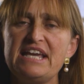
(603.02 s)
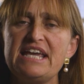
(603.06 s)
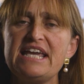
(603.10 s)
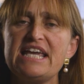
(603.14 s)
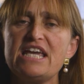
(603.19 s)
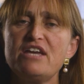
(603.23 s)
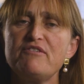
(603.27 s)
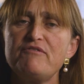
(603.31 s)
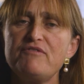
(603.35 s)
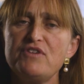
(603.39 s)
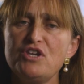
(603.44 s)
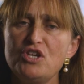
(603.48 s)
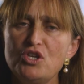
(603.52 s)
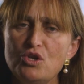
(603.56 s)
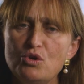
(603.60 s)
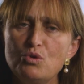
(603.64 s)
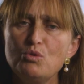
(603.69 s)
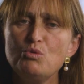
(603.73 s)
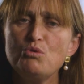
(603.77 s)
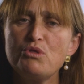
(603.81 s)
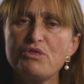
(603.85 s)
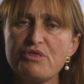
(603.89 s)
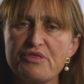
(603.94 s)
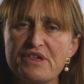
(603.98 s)
If
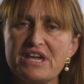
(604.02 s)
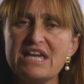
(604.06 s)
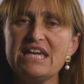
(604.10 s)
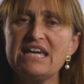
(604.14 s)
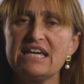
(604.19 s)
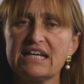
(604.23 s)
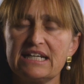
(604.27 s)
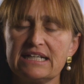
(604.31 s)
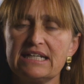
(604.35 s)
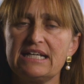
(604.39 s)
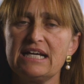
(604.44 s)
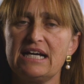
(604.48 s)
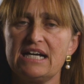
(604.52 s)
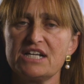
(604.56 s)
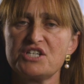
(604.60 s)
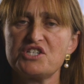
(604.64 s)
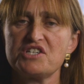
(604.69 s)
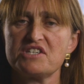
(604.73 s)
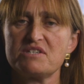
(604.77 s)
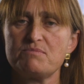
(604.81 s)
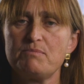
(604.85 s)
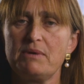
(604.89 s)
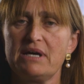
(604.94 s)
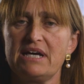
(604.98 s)
you think
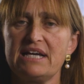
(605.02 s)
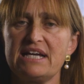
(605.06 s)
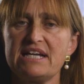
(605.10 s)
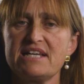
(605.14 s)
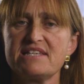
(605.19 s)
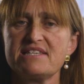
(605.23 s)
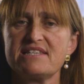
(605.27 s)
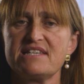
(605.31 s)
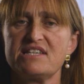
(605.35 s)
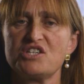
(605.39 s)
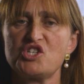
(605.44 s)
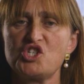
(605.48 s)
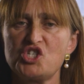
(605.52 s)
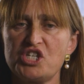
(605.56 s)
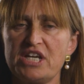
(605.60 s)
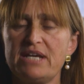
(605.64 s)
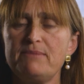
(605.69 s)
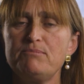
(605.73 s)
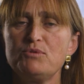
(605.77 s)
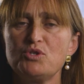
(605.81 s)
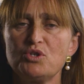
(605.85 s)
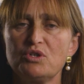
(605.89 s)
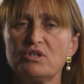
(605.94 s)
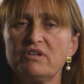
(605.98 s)
unconscious bias has
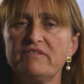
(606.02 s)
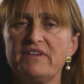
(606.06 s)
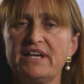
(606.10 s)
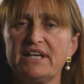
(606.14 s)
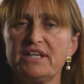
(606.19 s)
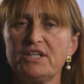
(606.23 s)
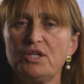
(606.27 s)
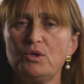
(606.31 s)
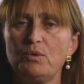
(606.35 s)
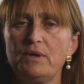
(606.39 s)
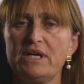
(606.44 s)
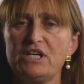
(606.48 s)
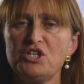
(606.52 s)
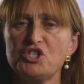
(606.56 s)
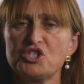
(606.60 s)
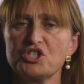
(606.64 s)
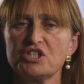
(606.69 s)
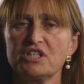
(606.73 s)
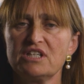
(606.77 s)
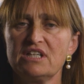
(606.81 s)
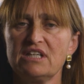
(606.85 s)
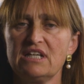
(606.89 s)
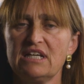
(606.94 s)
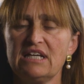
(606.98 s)
shaped your
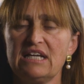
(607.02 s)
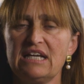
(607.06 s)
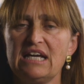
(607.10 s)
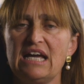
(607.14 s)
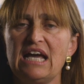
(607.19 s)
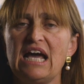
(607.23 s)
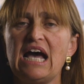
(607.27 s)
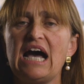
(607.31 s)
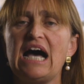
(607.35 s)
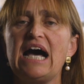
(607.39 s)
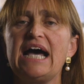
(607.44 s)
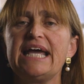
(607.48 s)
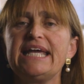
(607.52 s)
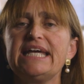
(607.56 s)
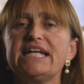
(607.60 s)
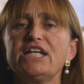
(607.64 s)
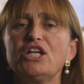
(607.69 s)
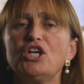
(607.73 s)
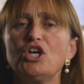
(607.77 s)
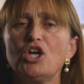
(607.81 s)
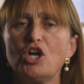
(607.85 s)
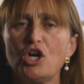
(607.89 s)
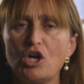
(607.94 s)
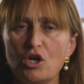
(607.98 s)
evaluation, I
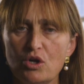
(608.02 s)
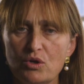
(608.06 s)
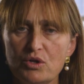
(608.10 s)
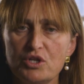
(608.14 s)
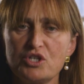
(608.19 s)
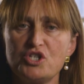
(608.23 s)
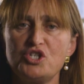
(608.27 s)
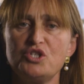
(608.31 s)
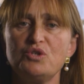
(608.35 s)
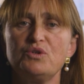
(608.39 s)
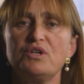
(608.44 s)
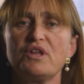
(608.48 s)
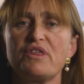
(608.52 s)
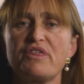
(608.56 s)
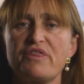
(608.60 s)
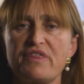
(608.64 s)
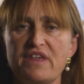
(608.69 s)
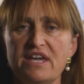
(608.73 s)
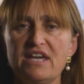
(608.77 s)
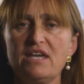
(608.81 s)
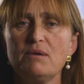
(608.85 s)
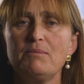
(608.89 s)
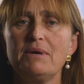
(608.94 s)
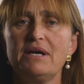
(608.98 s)
encourage you to
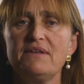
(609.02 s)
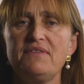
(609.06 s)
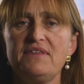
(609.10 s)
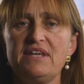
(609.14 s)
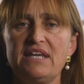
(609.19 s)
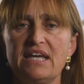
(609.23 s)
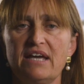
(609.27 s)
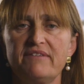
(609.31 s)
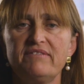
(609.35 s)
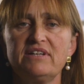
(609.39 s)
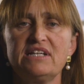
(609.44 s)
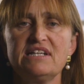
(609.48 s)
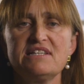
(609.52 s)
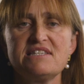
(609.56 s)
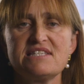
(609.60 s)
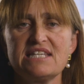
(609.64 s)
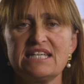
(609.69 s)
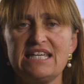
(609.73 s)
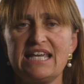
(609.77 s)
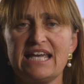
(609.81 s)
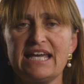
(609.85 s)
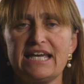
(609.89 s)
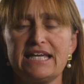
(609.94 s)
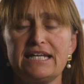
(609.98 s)
think about the evidence
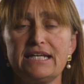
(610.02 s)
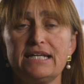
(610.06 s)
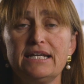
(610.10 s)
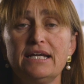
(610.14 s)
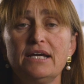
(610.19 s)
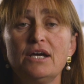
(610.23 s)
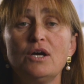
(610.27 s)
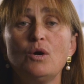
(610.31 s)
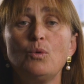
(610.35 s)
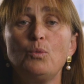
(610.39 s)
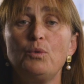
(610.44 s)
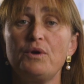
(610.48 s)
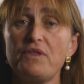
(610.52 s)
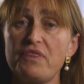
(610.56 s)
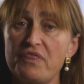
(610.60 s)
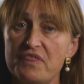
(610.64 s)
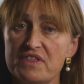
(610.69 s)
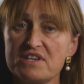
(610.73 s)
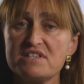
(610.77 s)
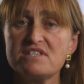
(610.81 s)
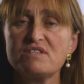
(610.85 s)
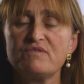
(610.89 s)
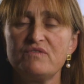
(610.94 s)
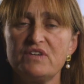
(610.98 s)
again with
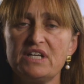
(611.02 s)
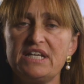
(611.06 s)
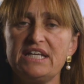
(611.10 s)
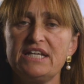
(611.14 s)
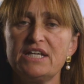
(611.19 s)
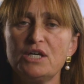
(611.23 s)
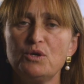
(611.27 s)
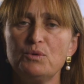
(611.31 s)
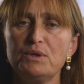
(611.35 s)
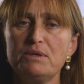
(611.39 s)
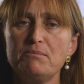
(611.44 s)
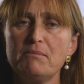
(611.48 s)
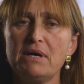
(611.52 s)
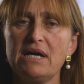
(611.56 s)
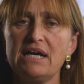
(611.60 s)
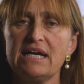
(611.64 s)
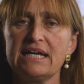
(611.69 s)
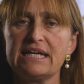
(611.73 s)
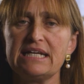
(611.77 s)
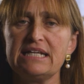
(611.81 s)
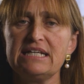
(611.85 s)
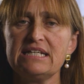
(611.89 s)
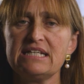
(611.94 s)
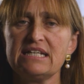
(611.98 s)
this video in
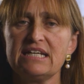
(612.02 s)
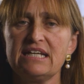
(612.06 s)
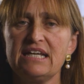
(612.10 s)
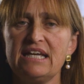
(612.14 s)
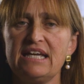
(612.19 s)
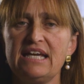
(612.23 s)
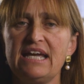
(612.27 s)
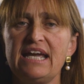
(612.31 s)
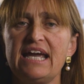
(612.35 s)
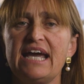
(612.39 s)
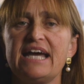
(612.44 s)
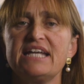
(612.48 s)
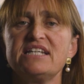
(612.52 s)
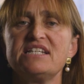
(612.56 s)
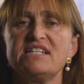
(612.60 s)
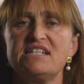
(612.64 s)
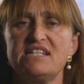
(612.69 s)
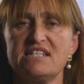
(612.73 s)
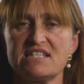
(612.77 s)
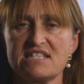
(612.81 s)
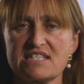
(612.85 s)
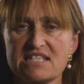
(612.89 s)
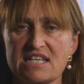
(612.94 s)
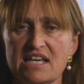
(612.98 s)
mind and to
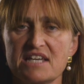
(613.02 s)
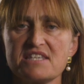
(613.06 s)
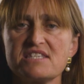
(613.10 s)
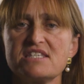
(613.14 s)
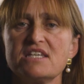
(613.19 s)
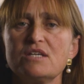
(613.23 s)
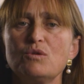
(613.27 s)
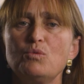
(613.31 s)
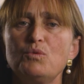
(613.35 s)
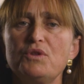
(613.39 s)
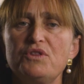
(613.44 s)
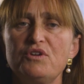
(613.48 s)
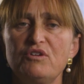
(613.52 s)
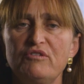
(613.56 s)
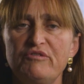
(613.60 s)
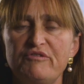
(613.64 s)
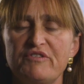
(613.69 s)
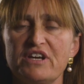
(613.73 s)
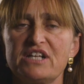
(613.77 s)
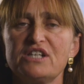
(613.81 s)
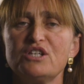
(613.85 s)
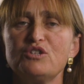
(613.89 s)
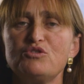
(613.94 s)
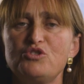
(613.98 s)
discuss it with your
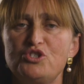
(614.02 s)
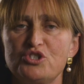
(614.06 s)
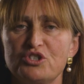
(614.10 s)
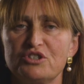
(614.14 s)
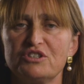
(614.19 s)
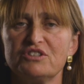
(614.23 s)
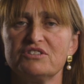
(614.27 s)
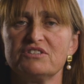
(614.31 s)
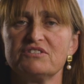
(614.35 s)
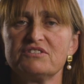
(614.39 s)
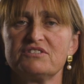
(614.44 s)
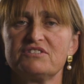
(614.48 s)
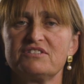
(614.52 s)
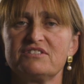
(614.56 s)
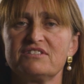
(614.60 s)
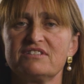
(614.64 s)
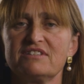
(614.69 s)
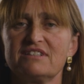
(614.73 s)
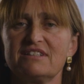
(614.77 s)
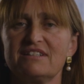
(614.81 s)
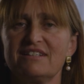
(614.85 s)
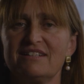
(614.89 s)
fellow jurors.